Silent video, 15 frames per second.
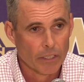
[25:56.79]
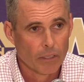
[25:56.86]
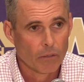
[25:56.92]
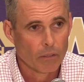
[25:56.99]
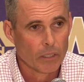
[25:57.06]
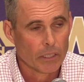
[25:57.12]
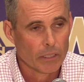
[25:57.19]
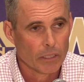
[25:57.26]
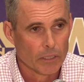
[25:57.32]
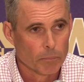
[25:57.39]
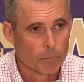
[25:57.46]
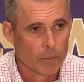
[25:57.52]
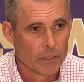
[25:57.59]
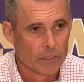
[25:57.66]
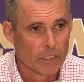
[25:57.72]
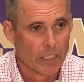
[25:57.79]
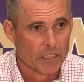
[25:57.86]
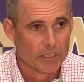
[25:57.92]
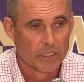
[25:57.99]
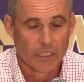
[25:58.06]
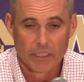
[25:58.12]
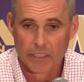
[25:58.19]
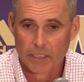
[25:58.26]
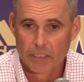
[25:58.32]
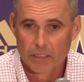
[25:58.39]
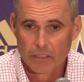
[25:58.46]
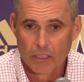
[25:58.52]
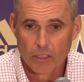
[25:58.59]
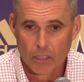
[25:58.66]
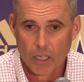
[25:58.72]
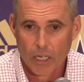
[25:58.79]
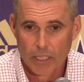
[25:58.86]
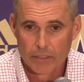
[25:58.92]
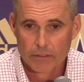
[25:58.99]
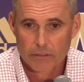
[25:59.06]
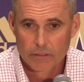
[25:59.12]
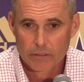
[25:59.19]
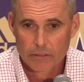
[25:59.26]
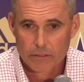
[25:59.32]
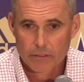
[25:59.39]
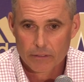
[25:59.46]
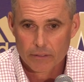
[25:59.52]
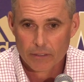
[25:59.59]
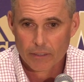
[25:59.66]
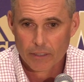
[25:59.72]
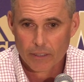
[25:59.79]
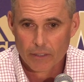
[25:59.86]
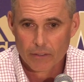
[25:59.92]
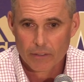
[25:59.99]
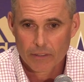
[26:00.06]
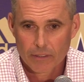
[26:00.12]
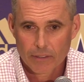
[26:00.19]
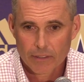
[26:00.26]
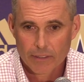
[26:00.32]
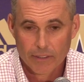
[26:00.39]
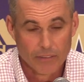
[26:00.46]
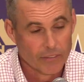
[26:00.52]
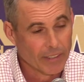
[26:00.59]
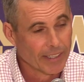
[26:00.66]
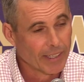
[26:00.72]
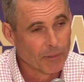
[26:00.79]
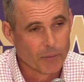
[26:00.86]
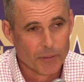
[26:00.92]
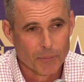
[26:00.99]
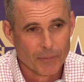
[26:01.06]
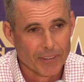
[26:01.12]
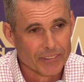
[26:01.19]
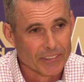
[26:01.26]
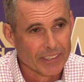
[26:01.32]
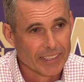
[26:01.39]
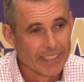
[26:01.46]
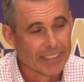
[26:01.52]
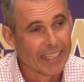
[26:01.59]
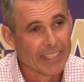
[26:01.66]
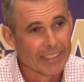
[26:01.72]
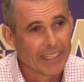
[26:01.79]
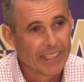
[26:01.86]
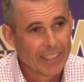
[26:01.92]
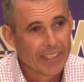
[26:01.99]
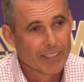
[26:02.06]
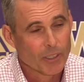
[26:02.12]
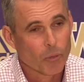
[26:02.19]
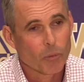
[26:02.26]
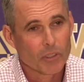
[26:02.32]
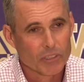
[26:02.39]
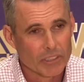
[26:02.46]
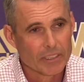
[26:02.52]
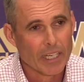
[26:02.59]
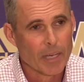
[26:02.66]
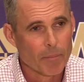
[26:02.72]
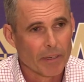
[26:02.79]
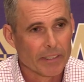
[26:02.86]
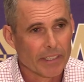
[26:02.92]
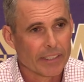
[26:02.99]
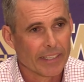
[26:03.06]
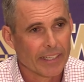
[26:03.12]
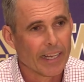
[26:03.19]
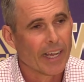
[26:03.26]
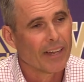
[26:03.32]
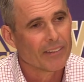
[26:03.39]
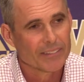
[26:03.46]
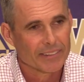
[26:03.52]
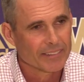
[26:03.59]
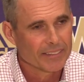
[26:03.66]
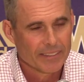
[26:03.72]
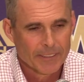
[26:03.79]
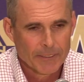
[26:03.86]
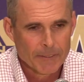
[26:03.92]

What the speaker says: You know, it's kind of sickening, a lot. You know, you'd think I wouldn't watch any. And there was a time I did get out and